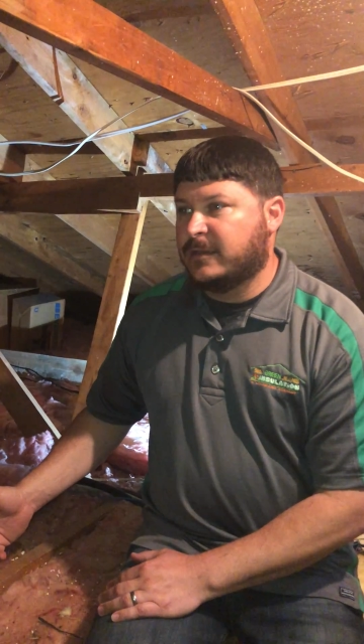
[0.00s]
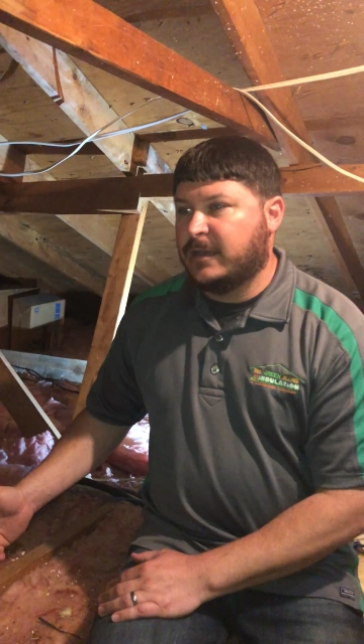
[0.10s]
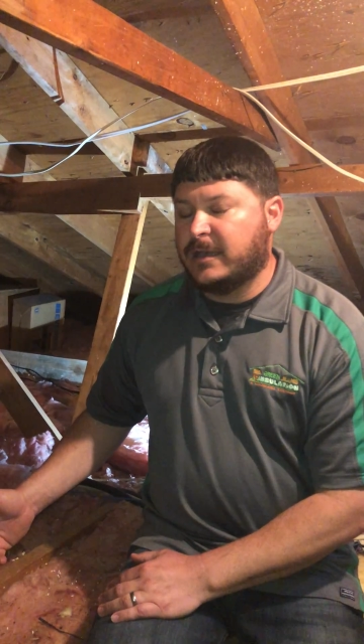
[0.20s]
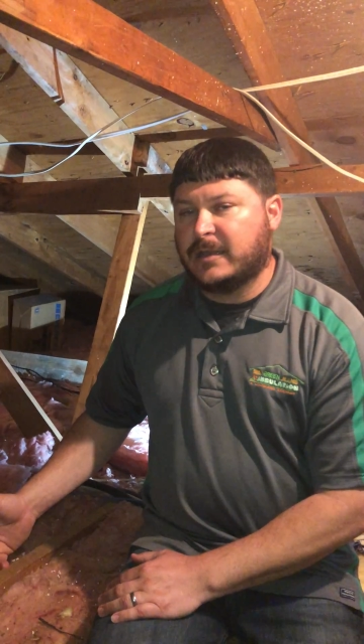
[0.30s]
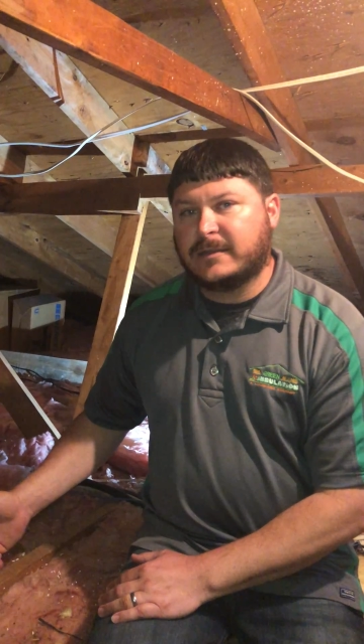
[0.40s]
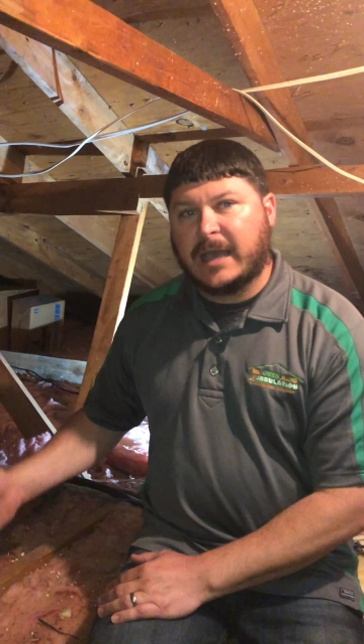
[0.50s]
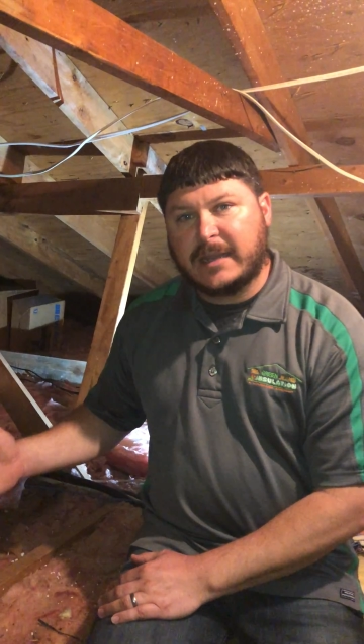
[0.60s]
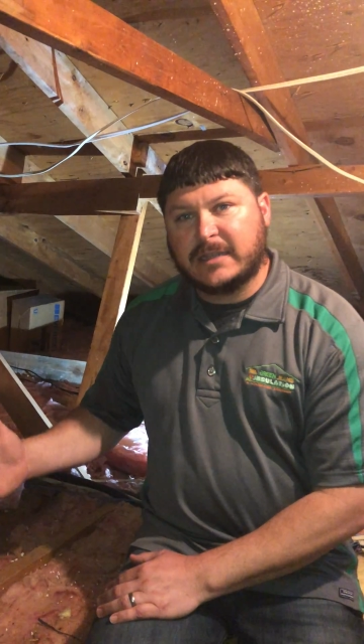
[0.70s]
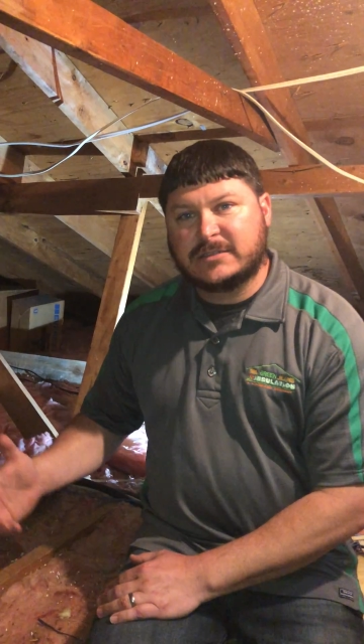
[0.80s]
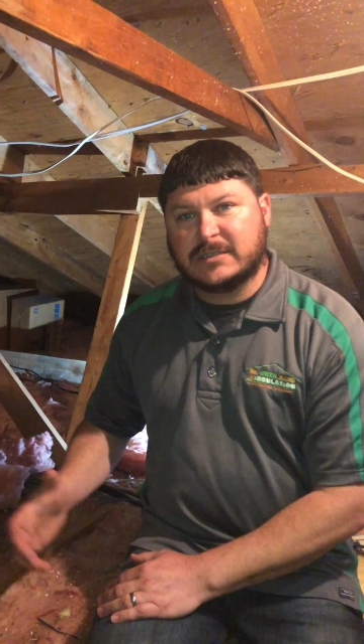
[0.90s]

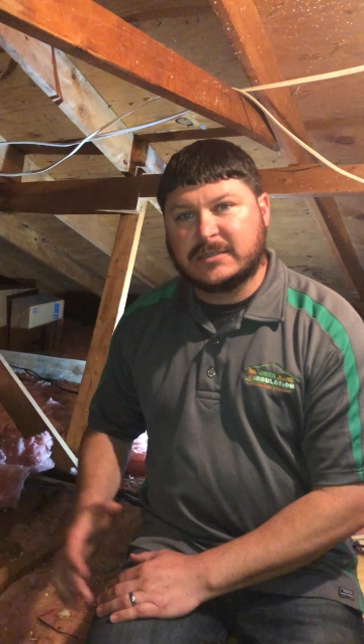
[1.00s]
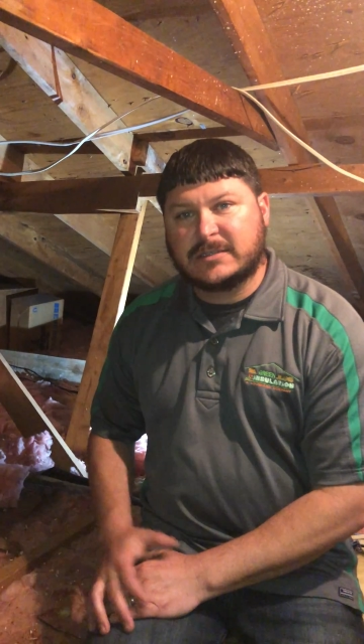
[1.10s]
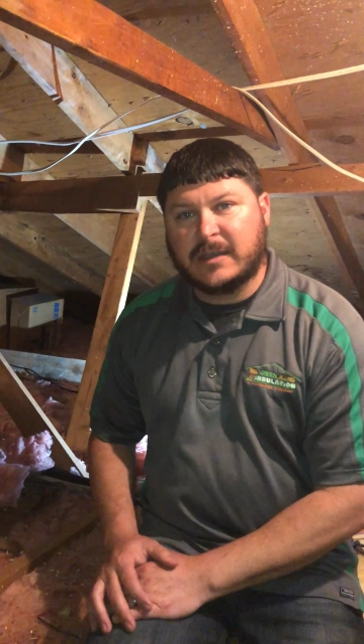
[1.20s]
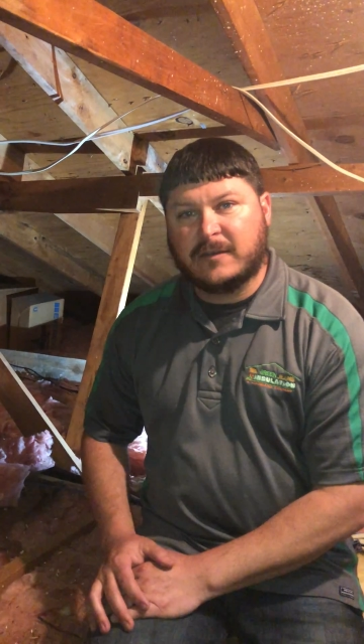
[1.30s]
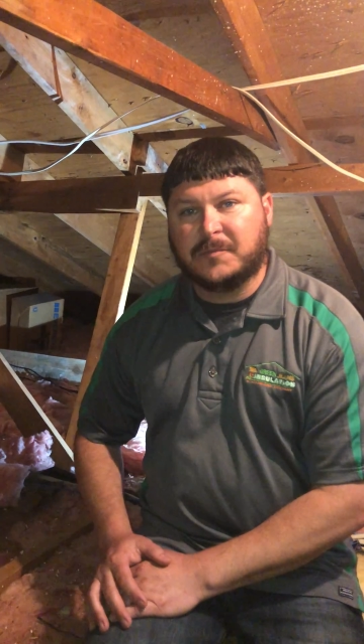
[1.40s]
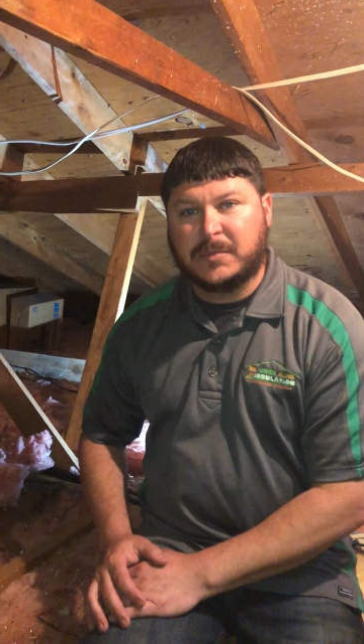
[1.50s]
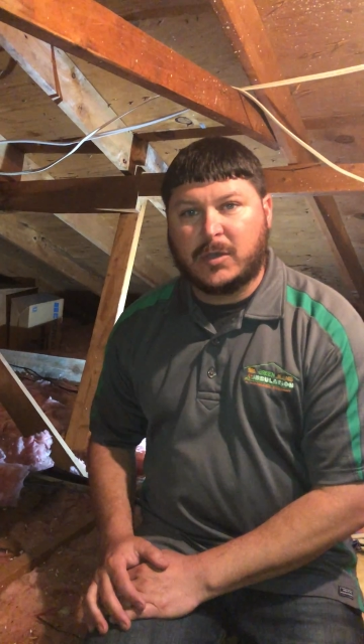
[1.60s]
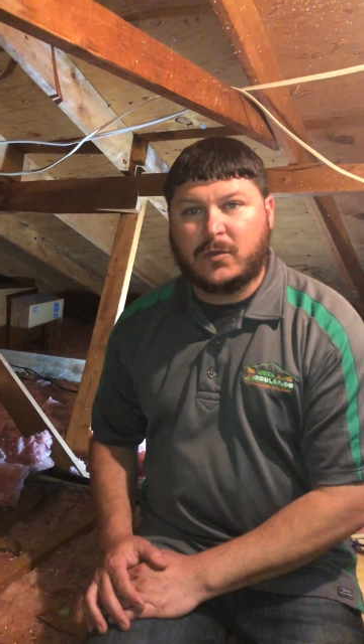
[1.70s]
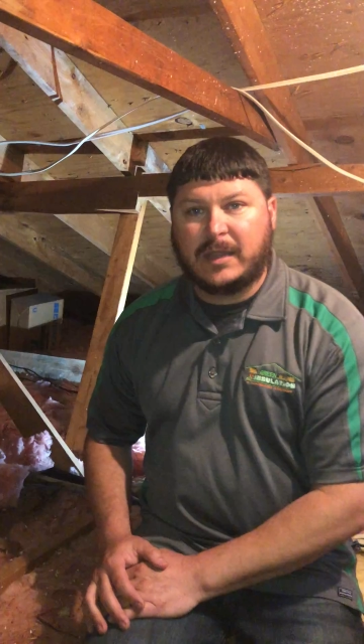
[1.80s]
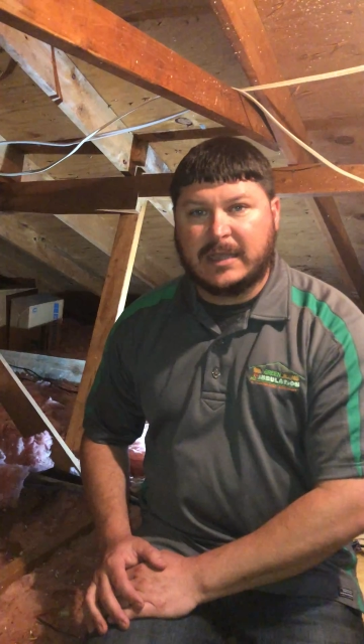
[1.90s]
9 inches of
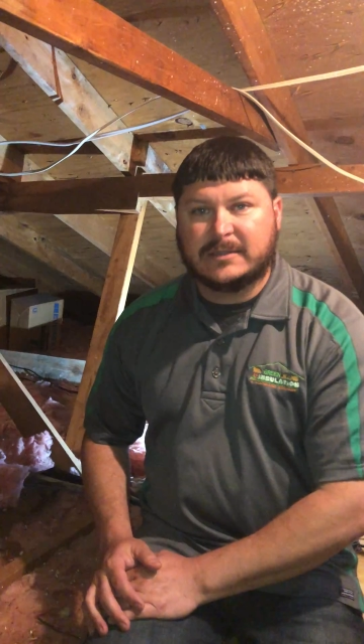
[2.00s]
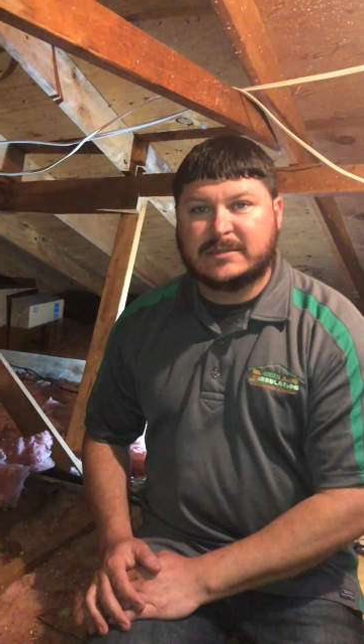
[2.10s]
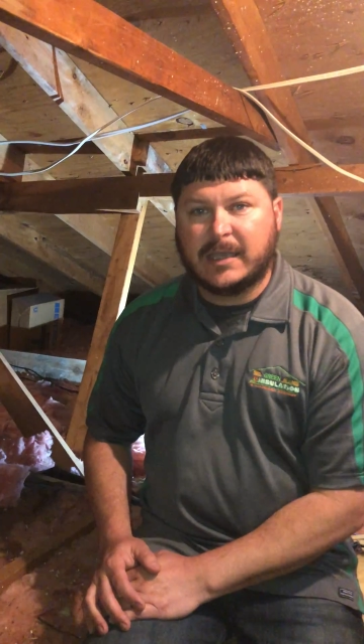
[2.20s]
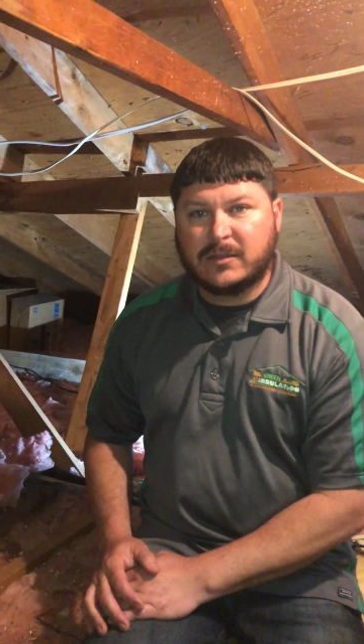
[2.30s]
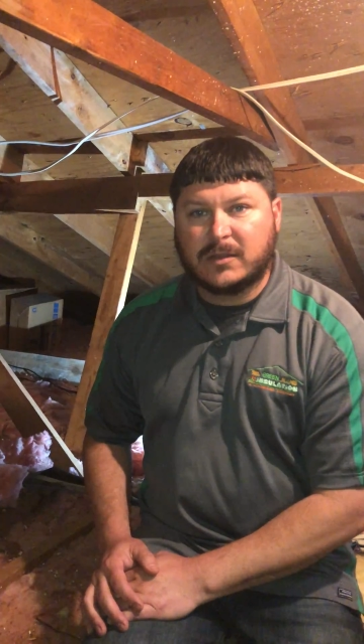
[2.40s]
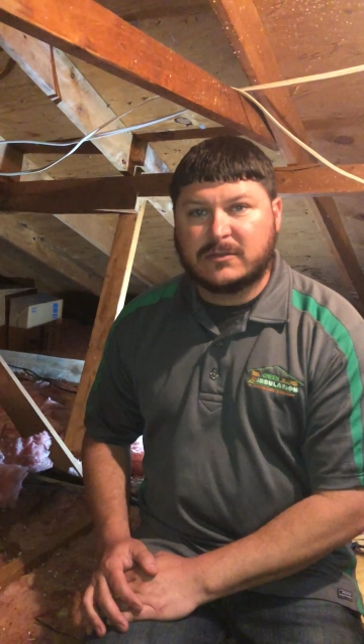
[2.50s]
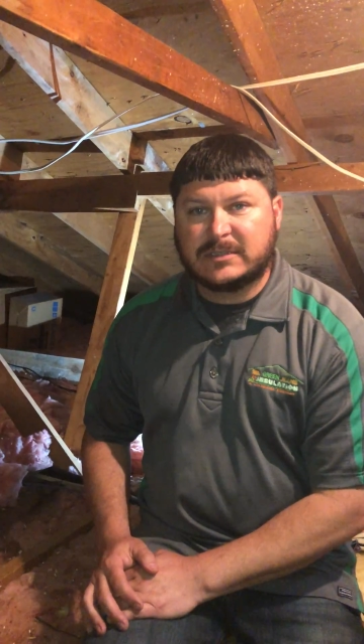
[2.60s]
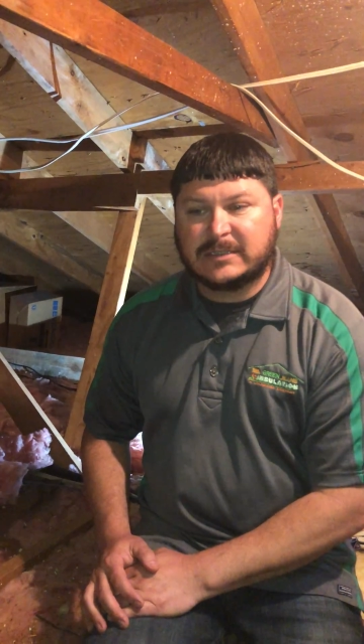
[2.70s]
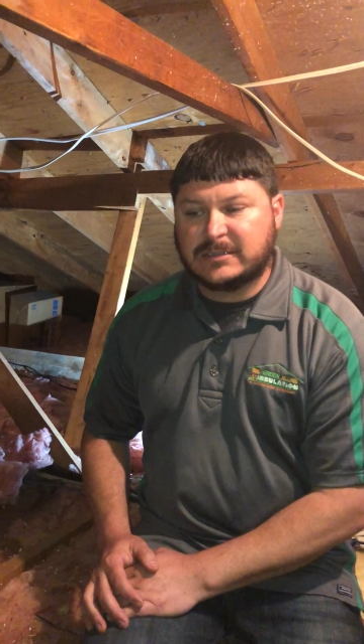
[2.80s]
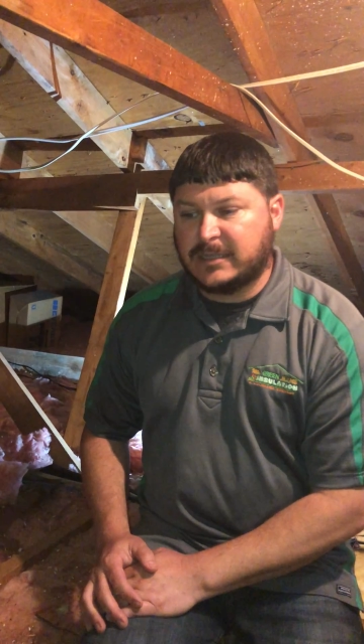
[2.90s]
blown-in
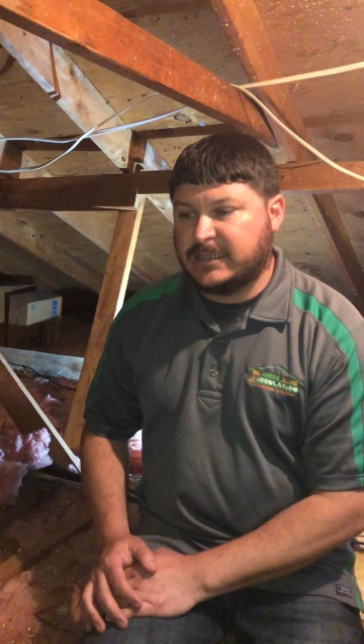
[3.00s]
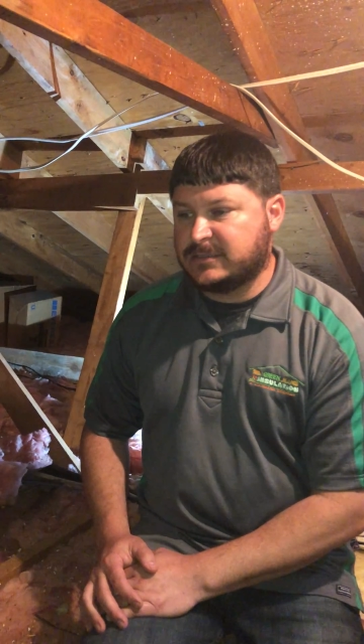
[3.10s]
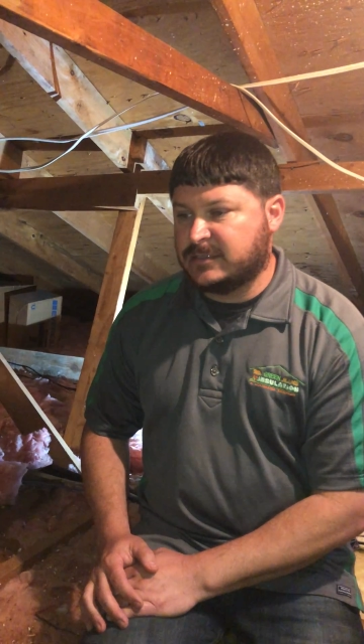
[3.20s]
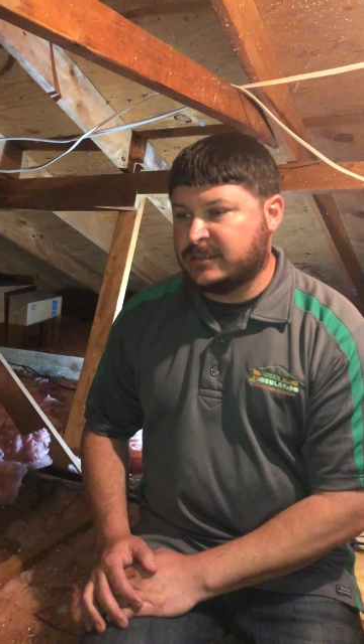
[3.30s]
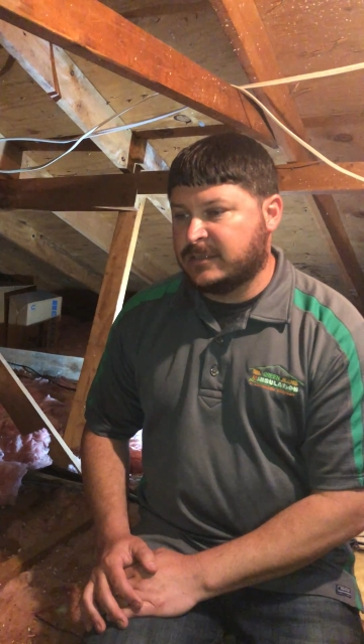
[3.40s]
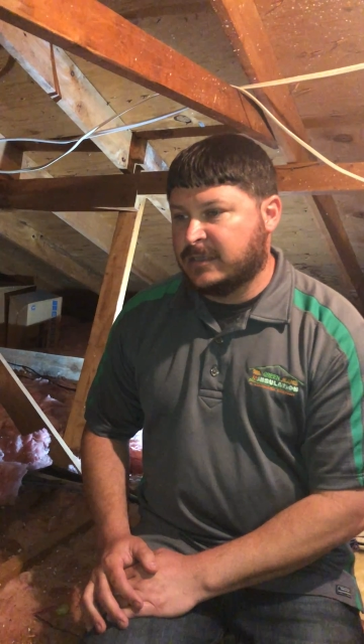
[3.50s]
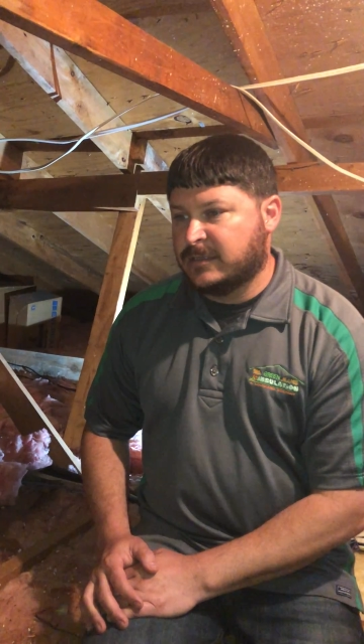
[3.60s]
cellulose insulation